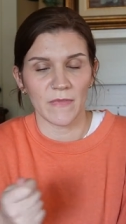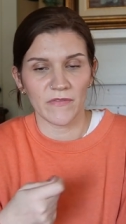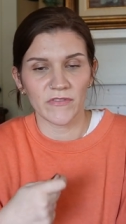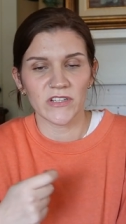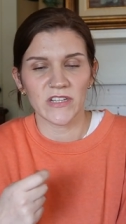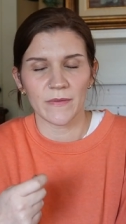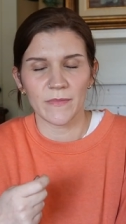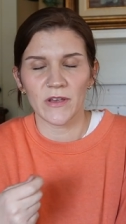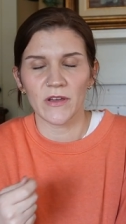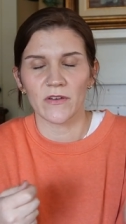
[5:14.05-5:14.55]
Every
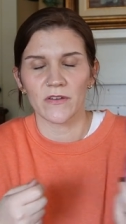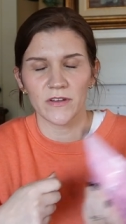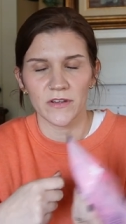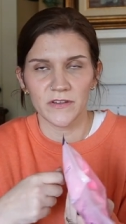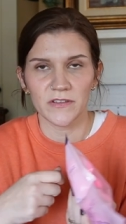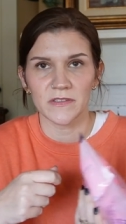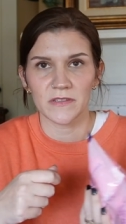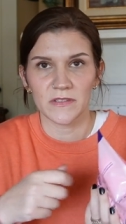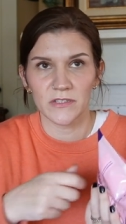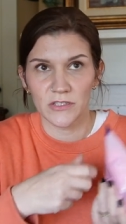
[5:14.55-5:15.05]
time I go to
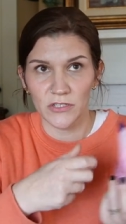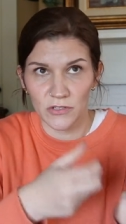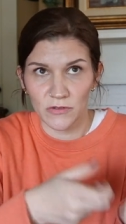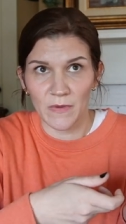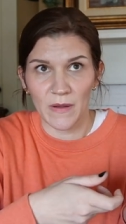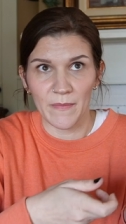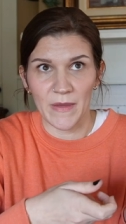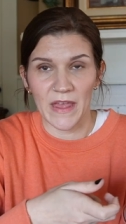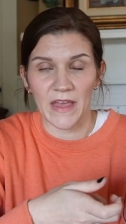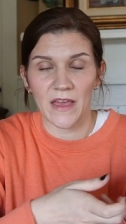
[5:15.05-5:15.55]
use, do
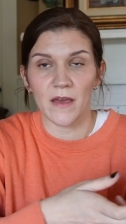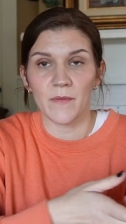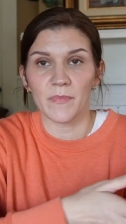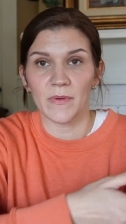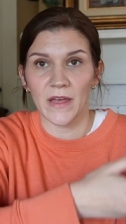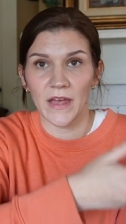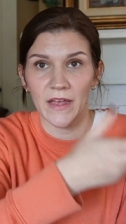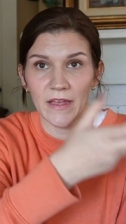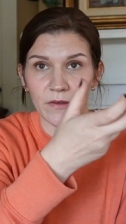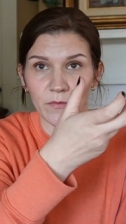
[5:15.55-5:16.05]
my makeup,
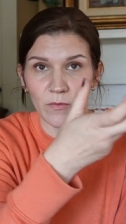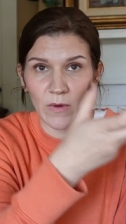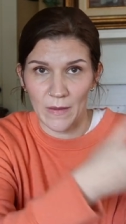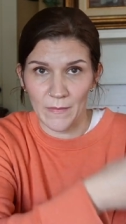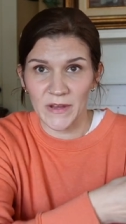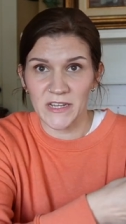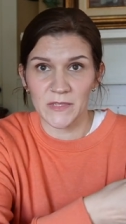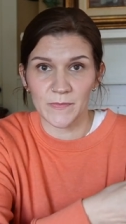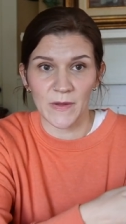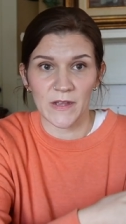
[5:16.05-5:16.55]
I wet
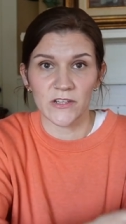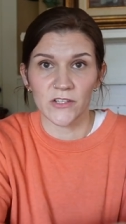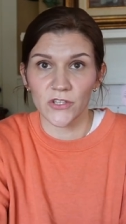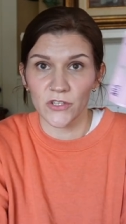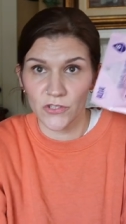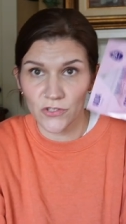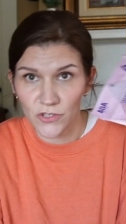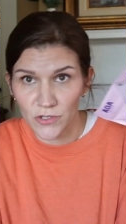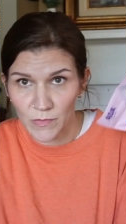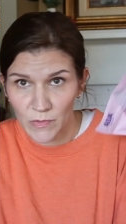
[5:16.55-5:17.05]
my sponge
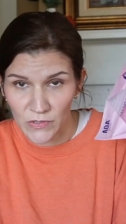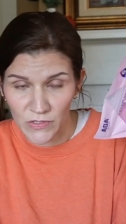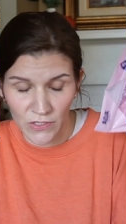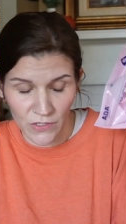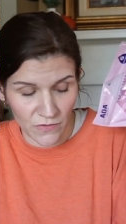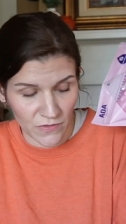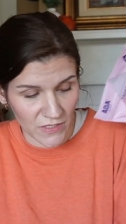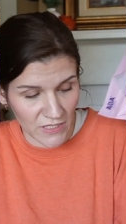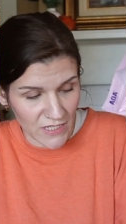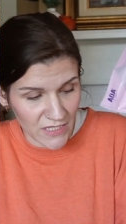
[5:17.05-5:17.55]
because you're supposed to
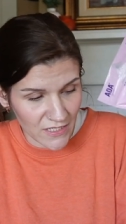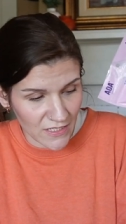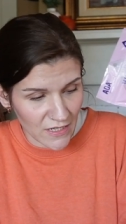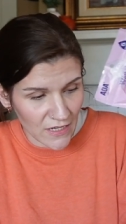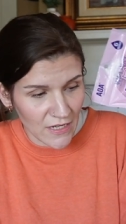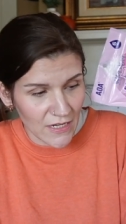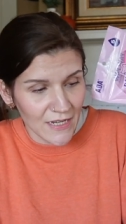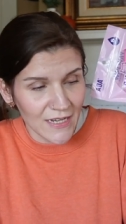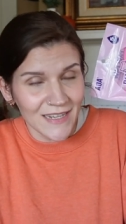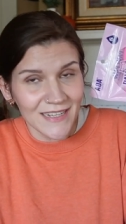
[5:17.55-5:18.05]
use these.
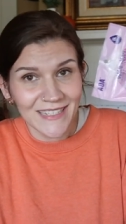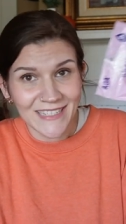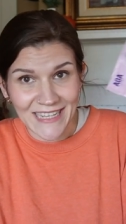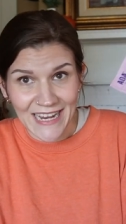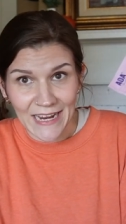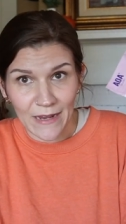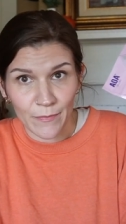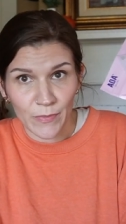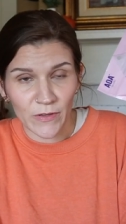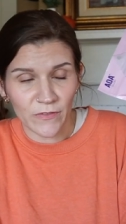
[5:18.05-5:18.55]

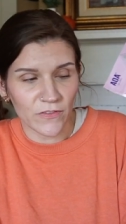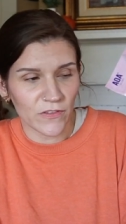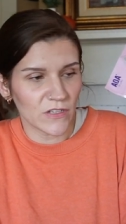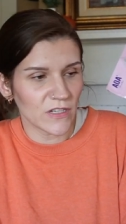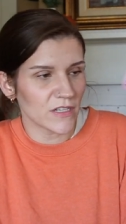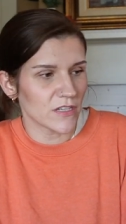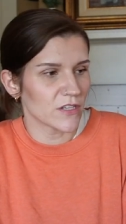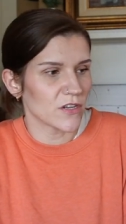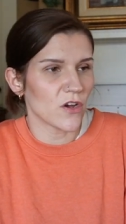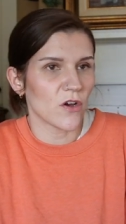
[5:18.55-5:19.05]
Damp, if you
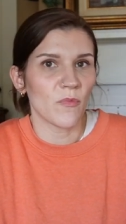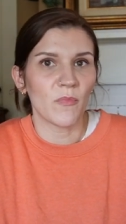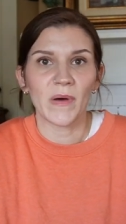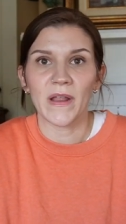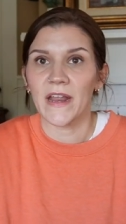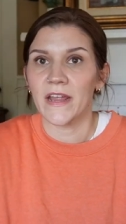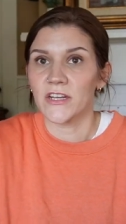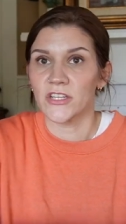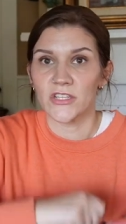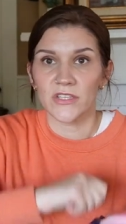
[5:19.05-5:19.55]
didn't know,
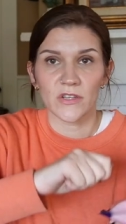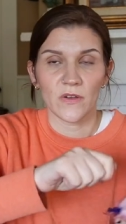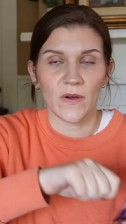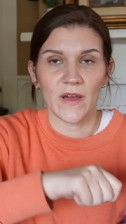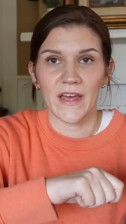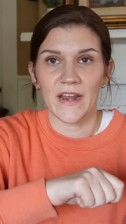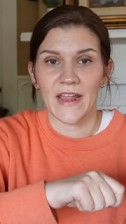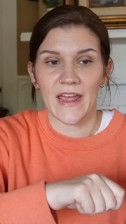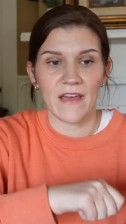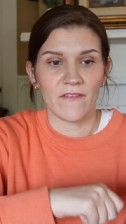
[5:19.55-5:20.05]
but I just go
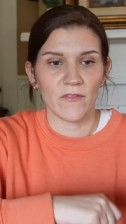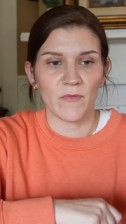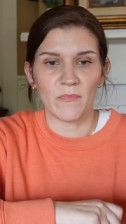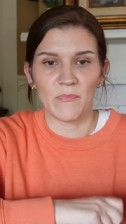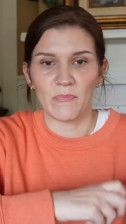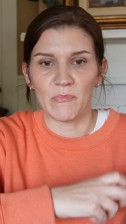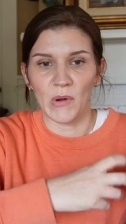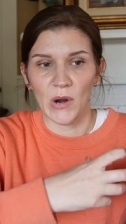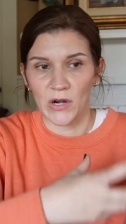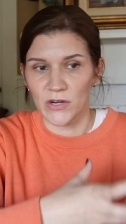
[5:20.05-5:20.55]
ahead, I have a
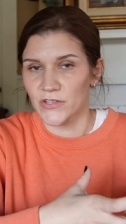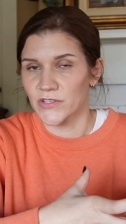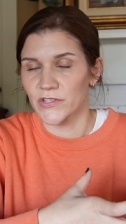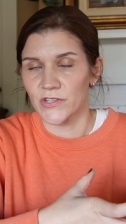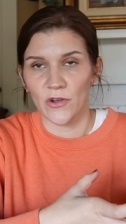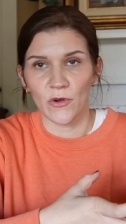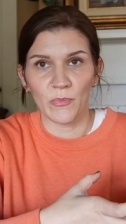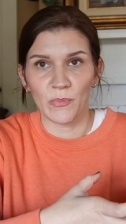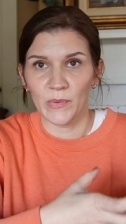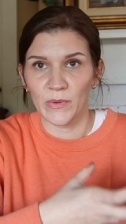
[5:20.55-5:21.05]
bar
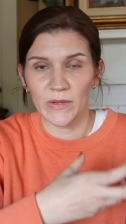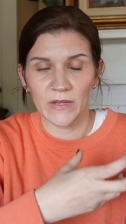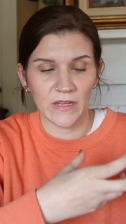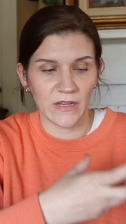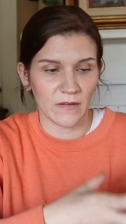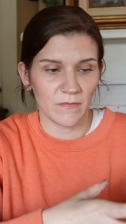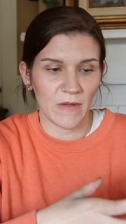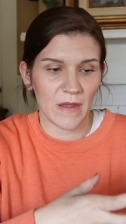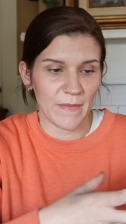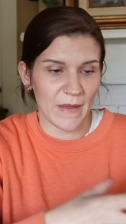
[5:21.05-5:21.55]
soap
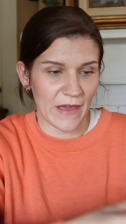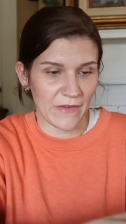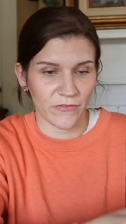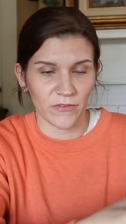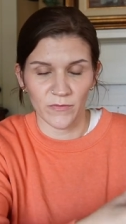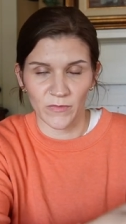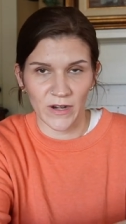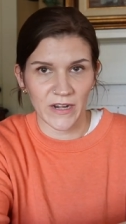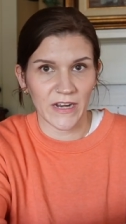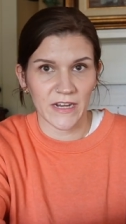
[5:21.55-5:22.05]
in my
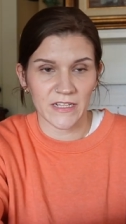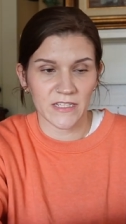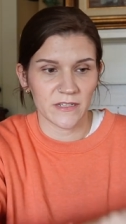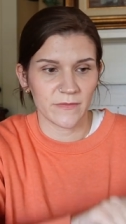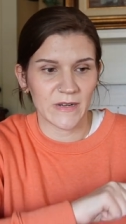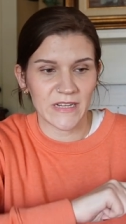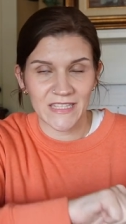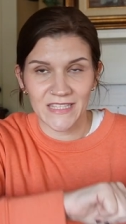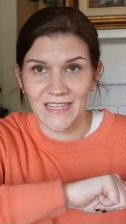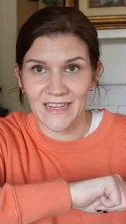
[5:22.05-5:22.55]
bathroom right next to
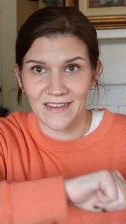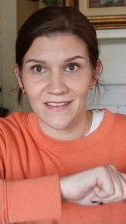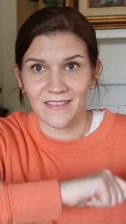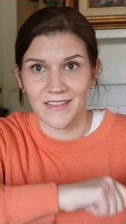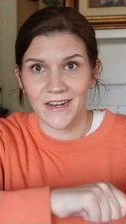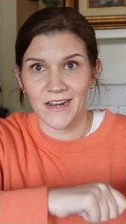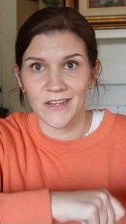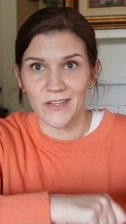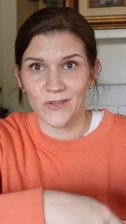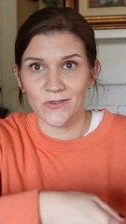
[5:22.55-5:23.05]
my sink
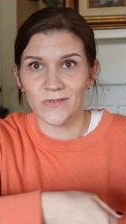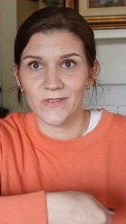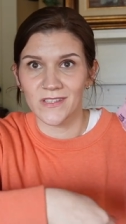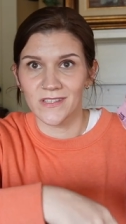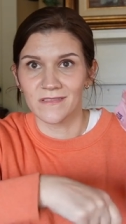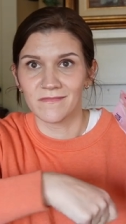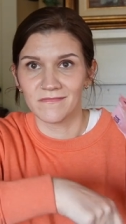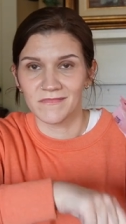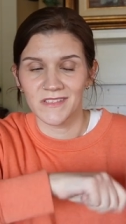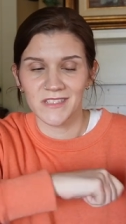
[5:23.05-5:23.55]
that I
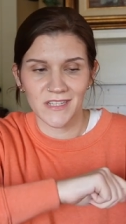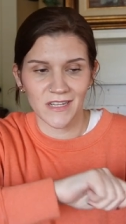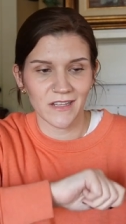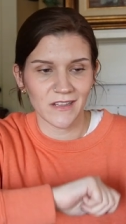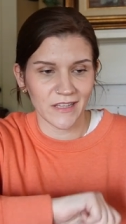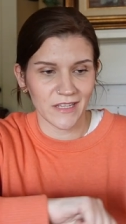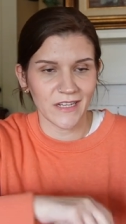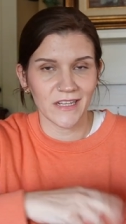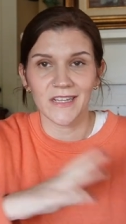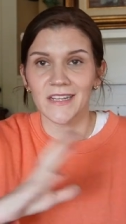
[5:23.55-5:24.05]
use to
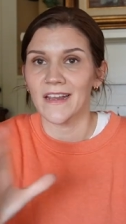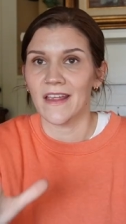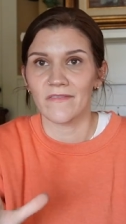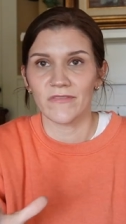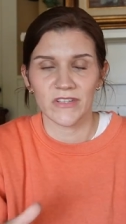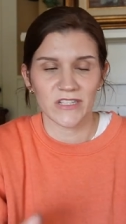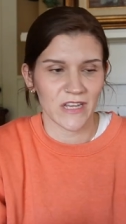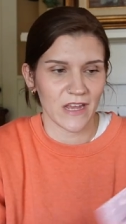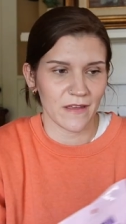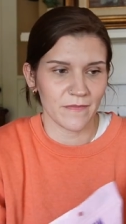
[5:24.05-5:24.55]
clean it
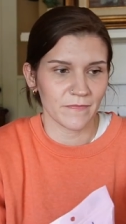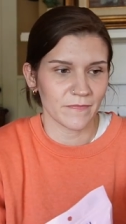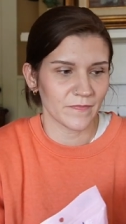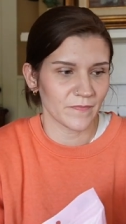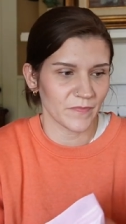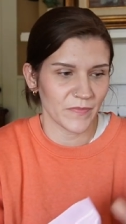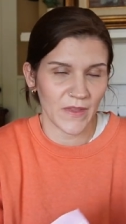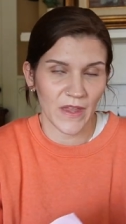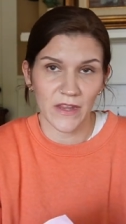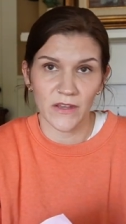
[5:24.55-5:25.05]
every time
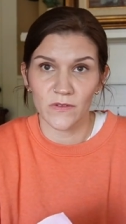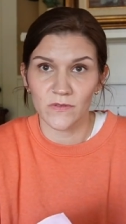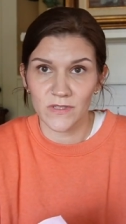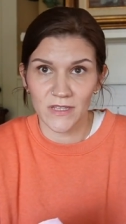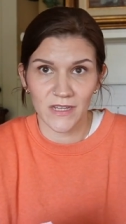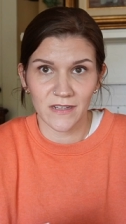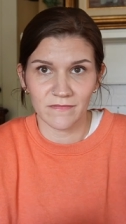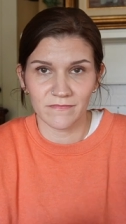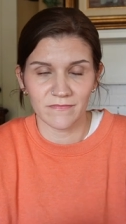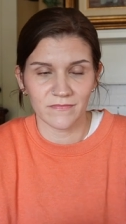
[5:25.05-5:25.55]
I use
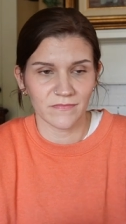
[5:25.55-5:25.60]
it.